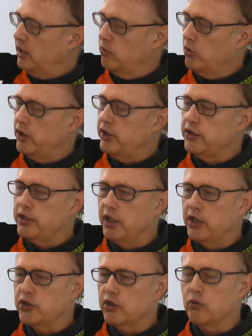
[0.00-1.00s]
And one
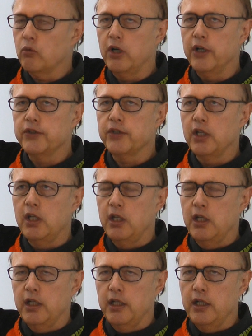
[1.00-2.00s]
intention was
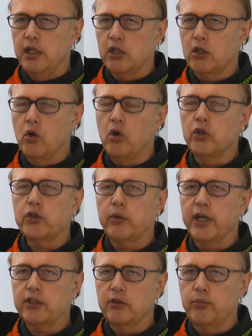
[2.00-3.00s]

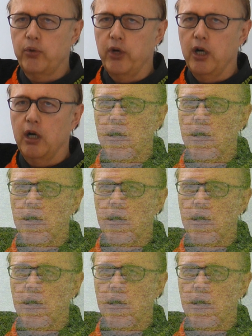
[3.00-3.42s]
goal-directed prayer.